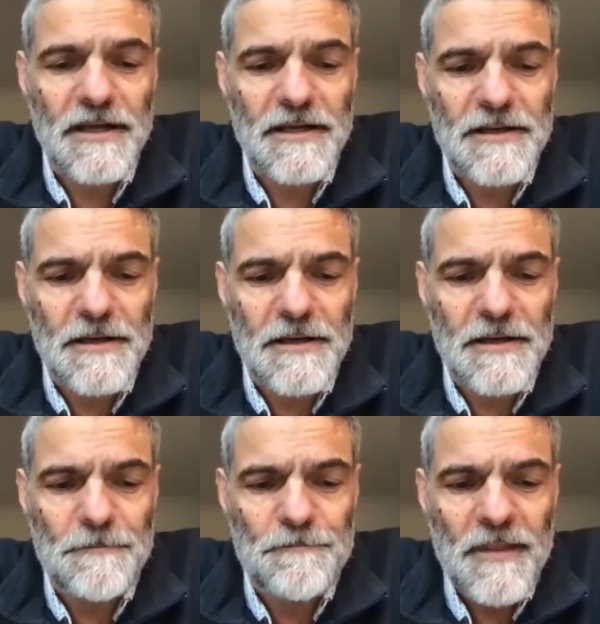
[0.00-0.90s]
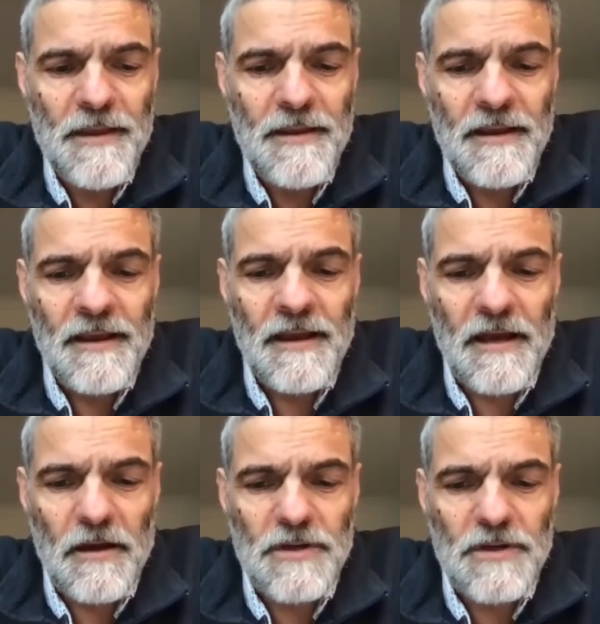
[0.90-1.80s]
And
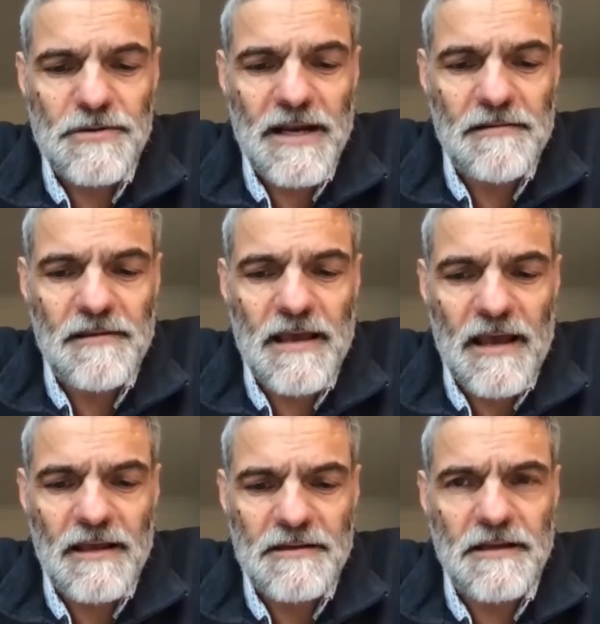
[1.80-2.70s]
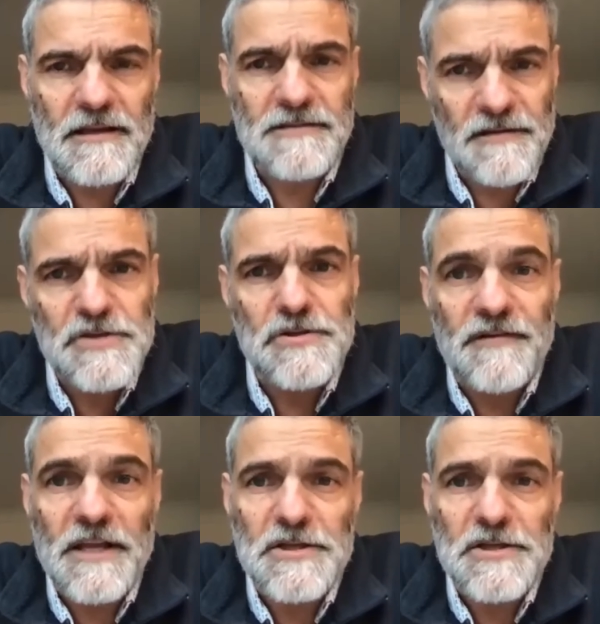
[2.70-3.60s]
what's great there, it's a vision of
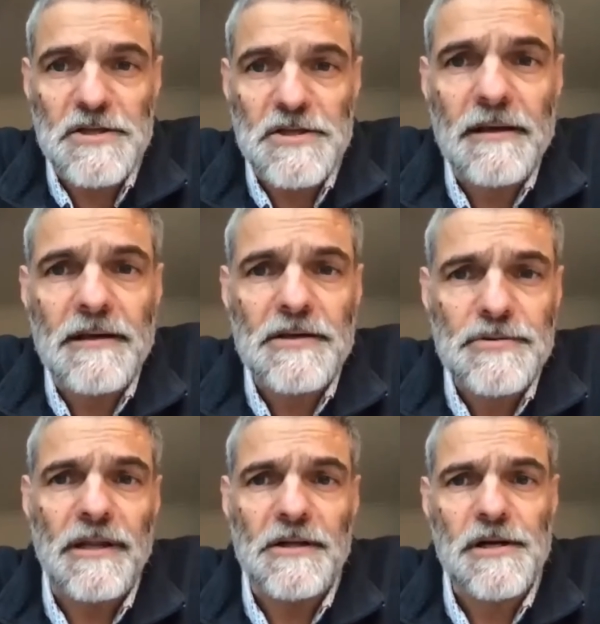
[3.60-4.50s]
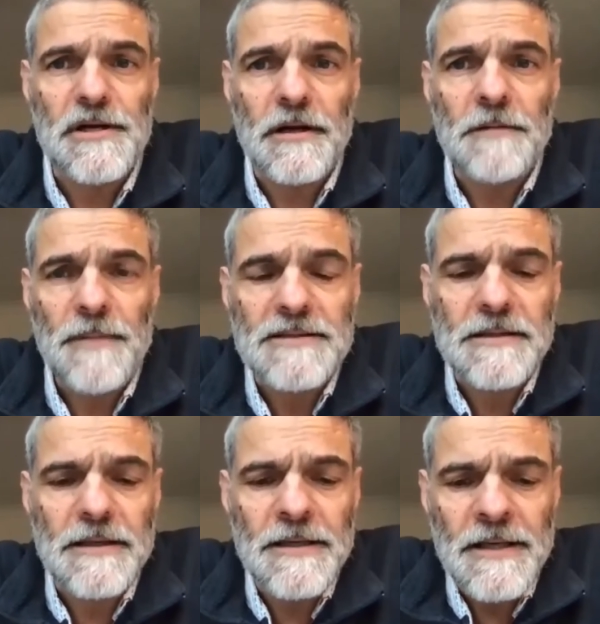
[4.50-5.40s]
engineering, industrial engineering,
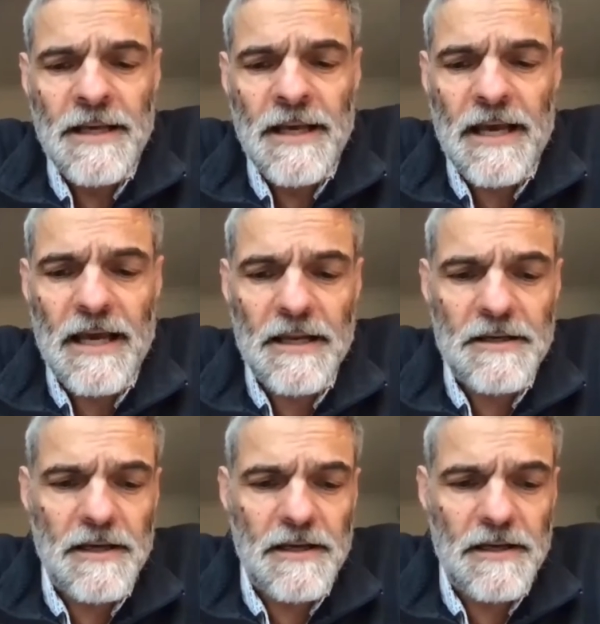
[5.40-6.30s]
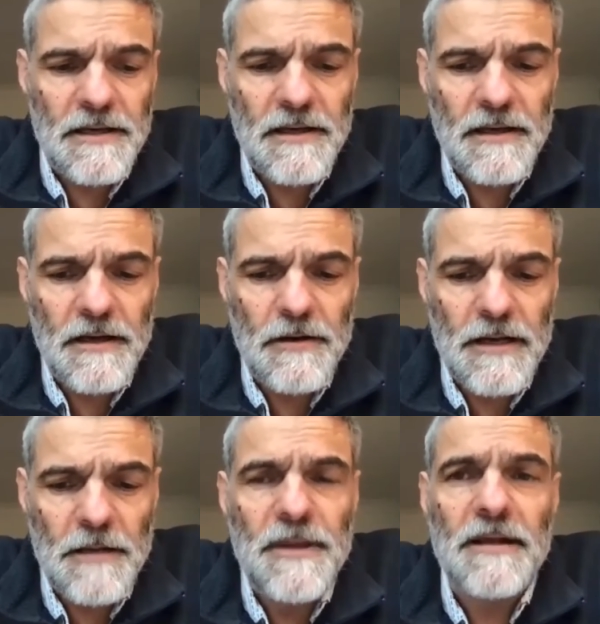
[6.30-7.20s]
basically. And it
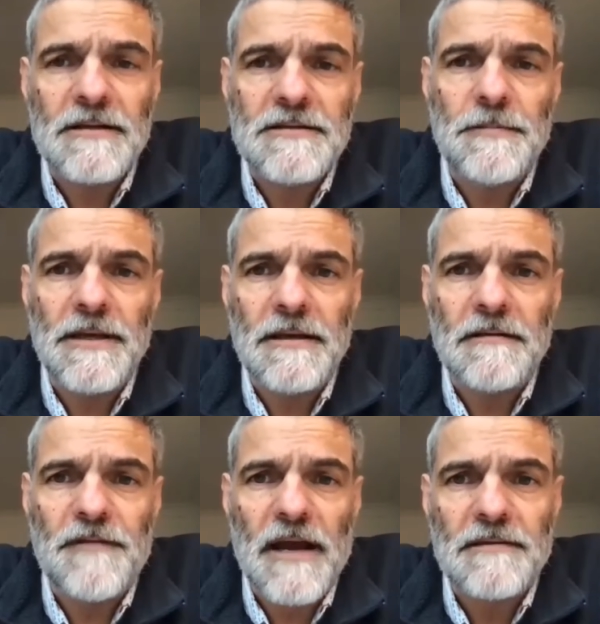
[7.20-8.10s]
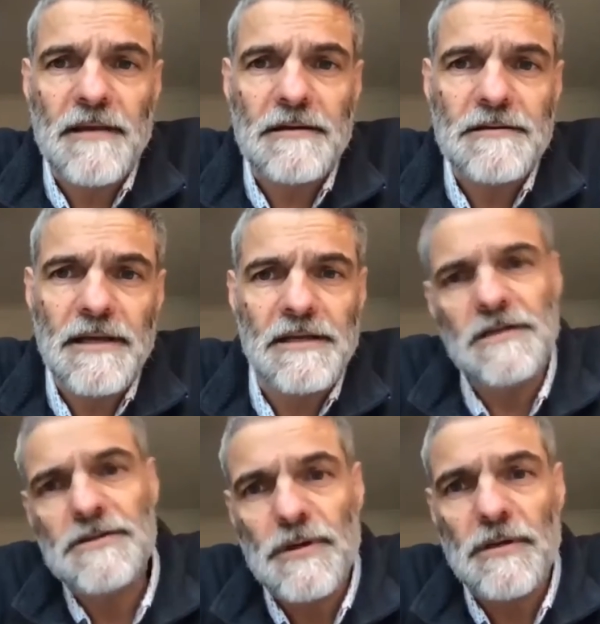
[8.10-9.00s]
really appealed to me the fact that
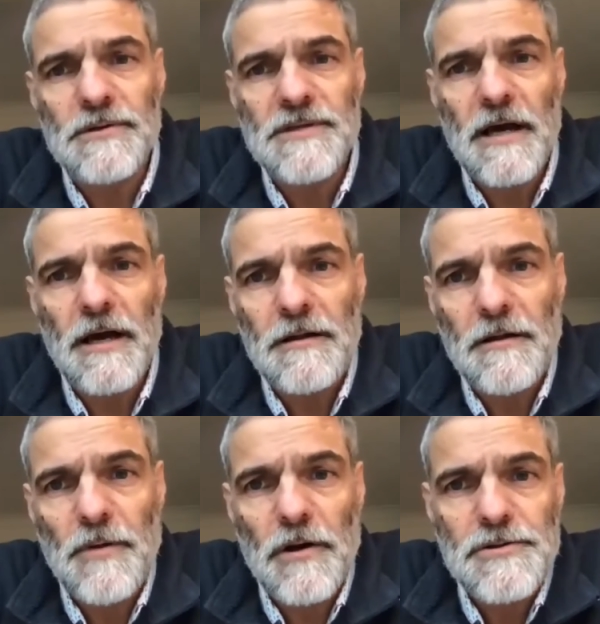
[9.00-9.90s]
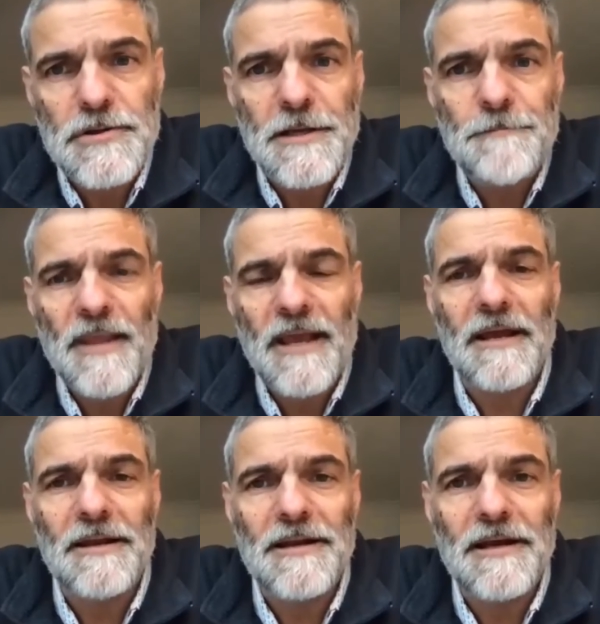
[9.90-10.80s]
industry was our laboratory,
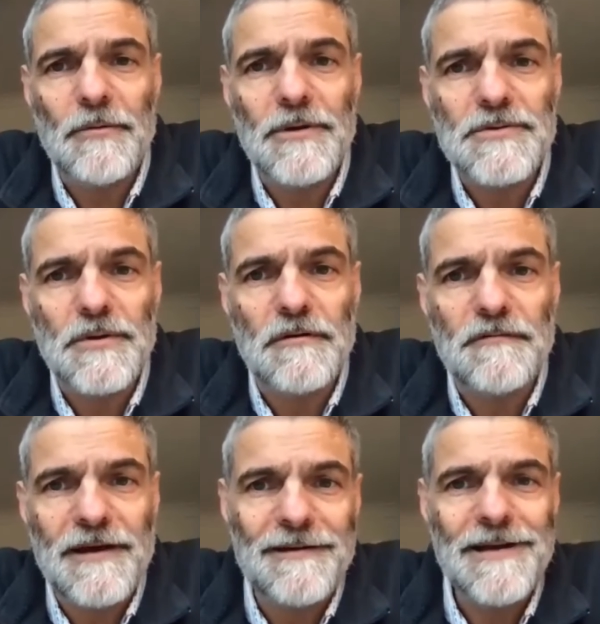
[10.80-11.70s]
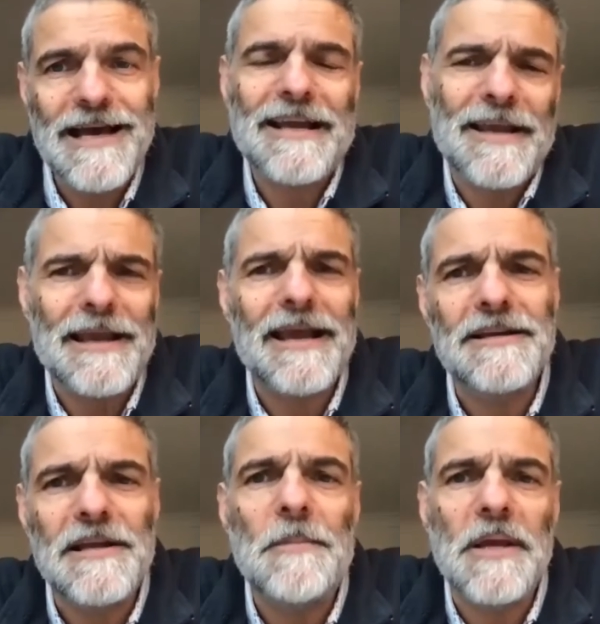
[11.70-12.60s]
and we're sort of hacking
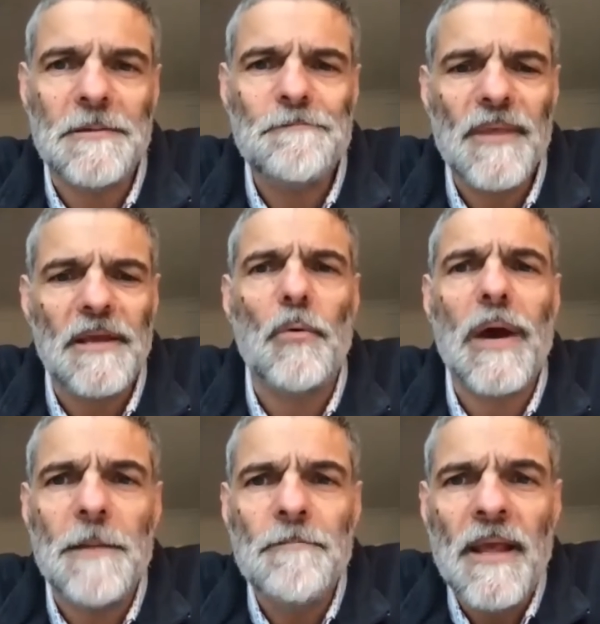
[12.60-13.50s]
academia in a way.